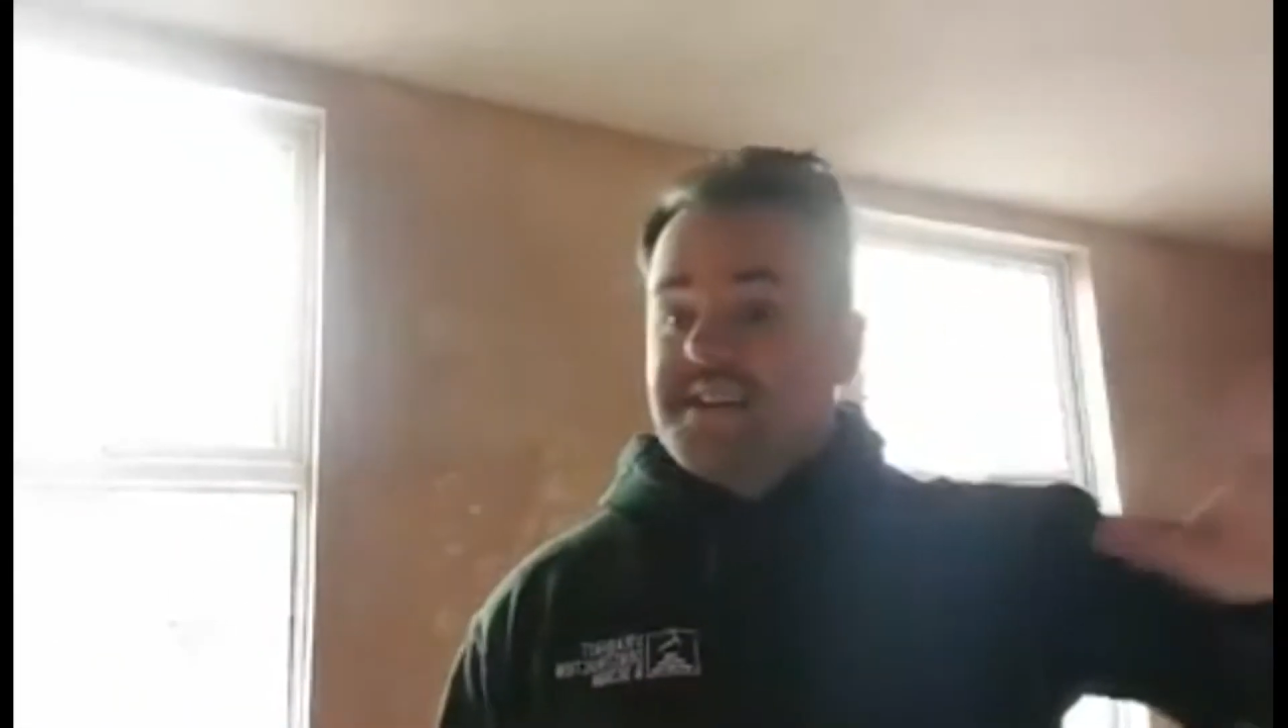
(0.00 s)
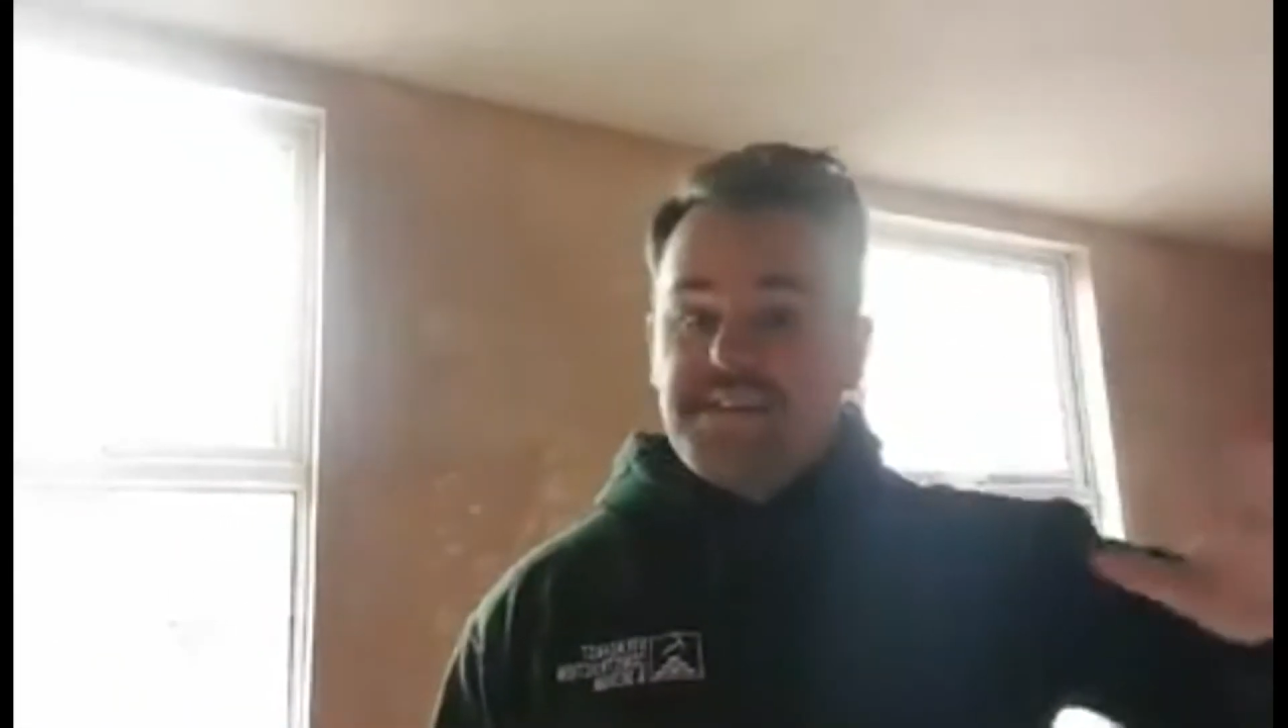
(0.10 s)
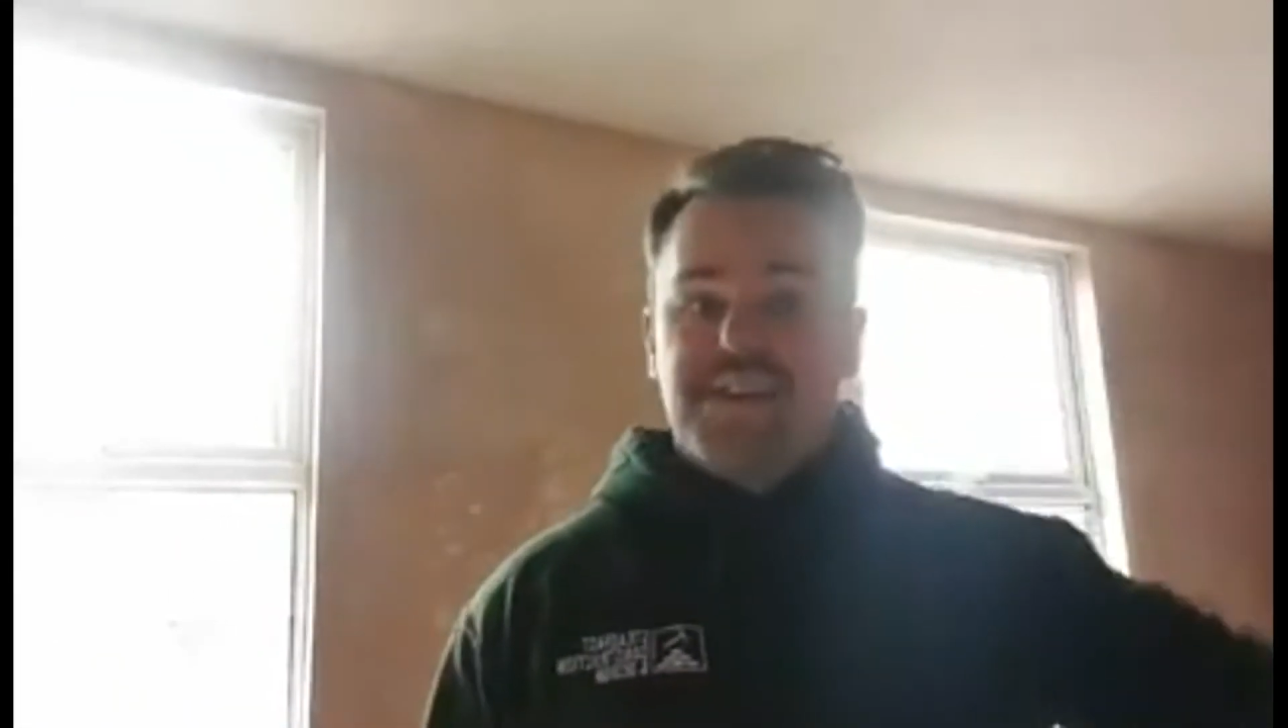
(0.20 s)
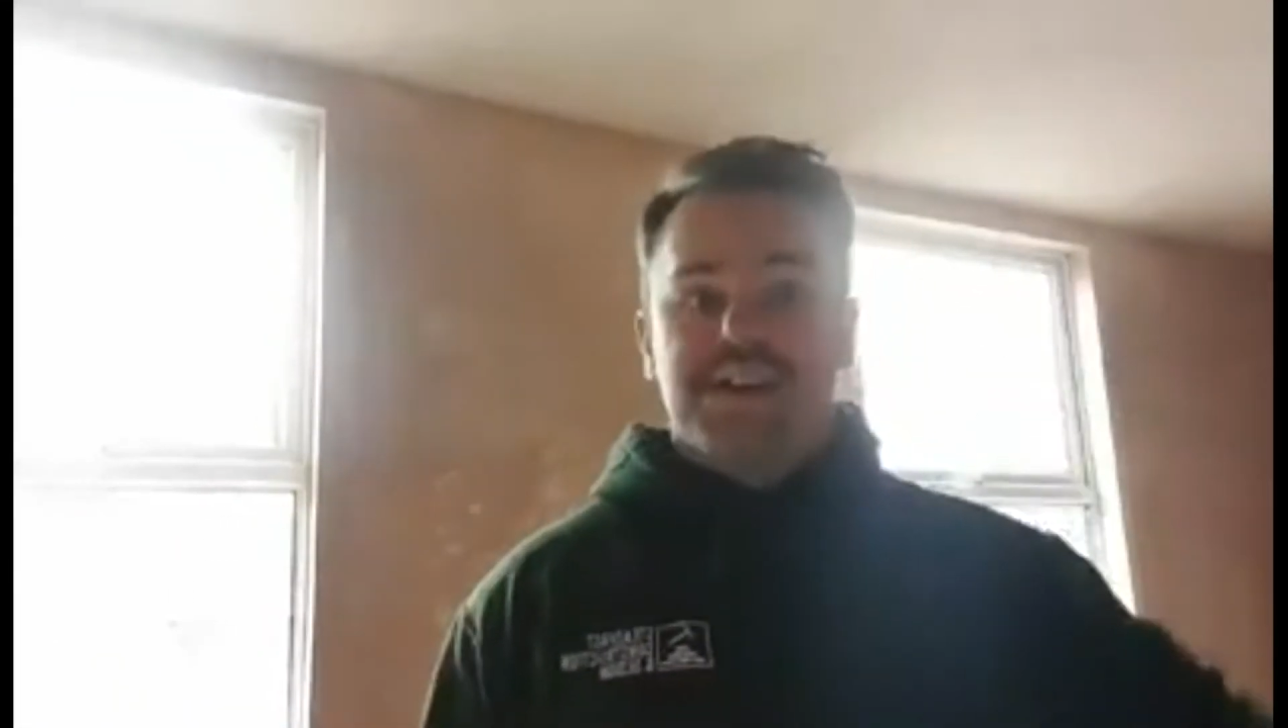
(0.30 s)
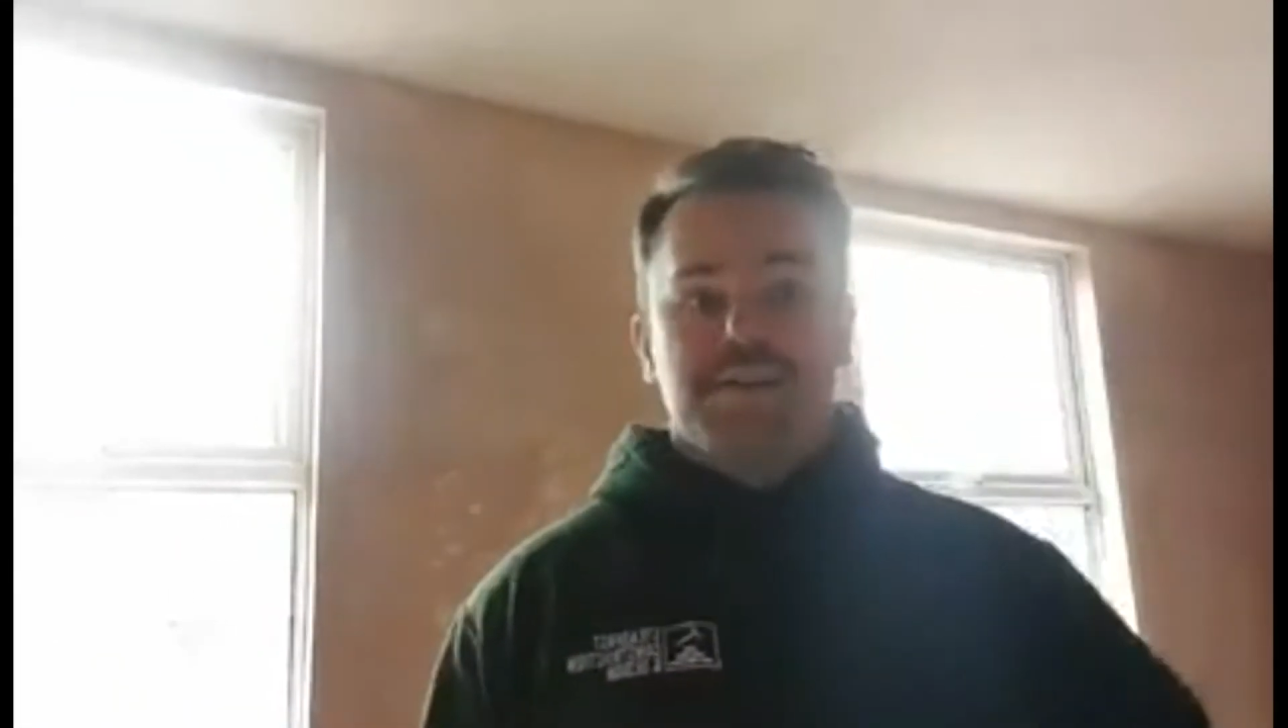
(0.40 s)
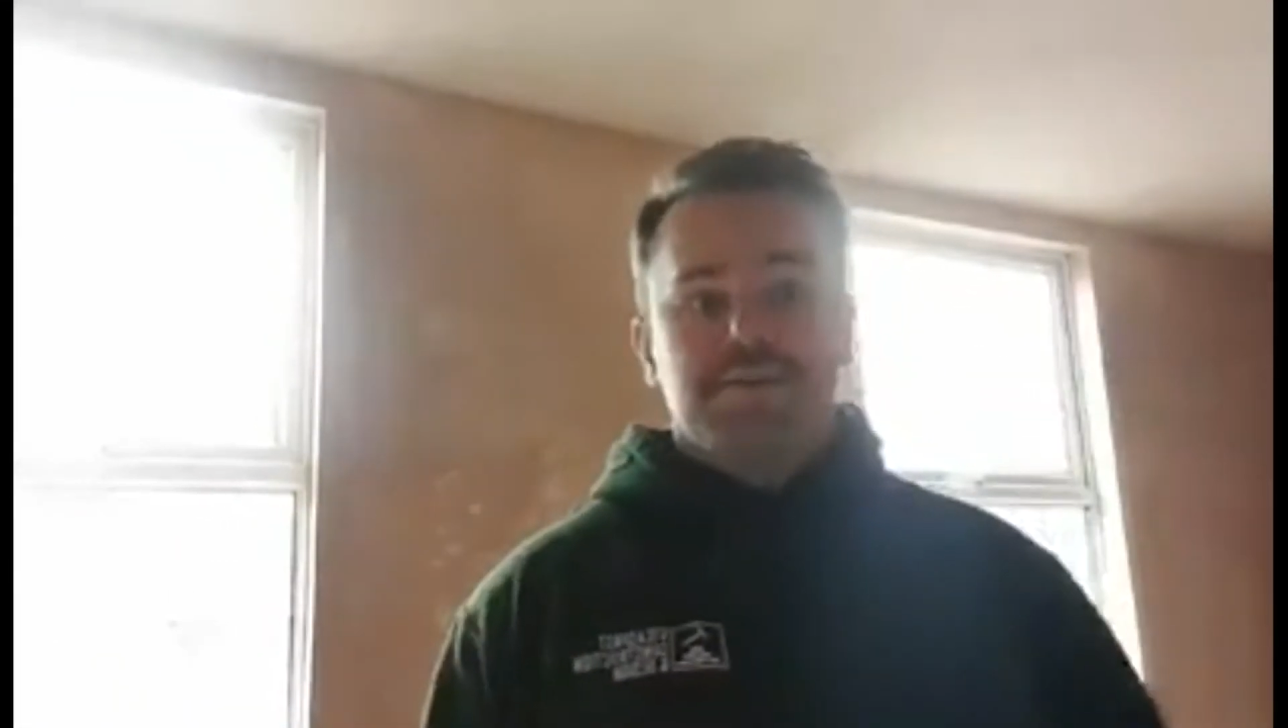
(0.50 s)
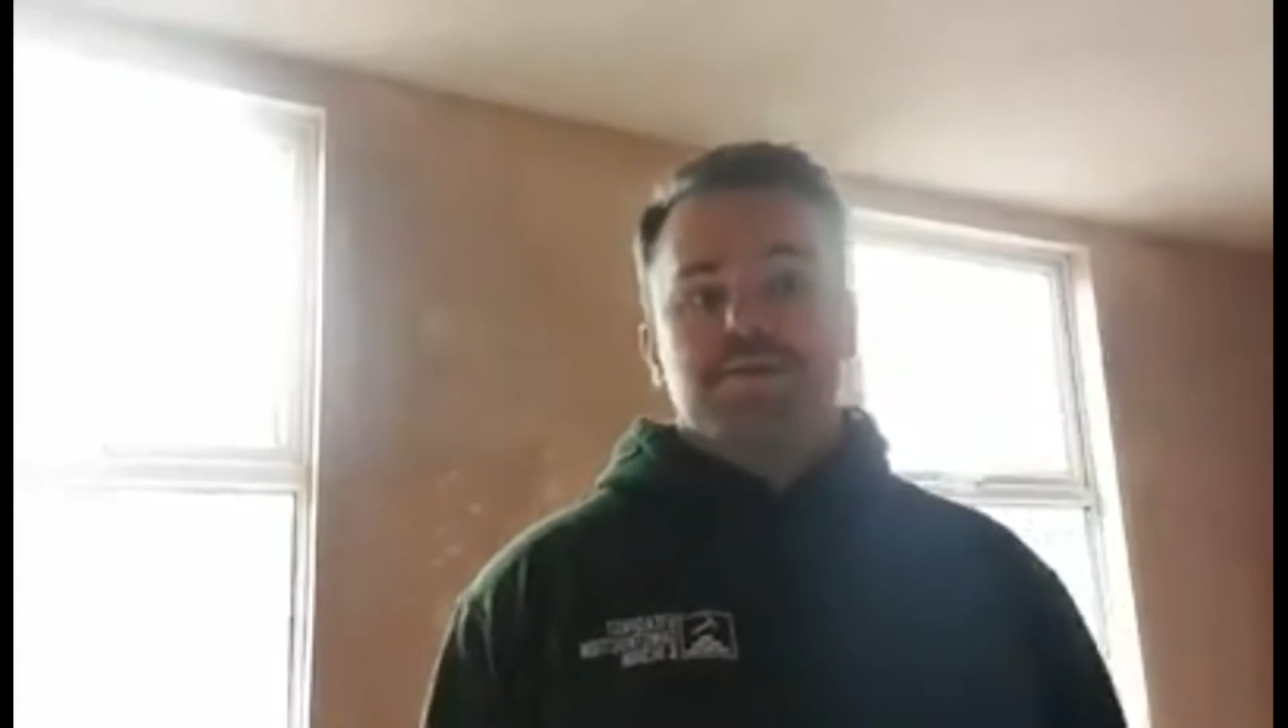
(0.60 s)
and fill in of all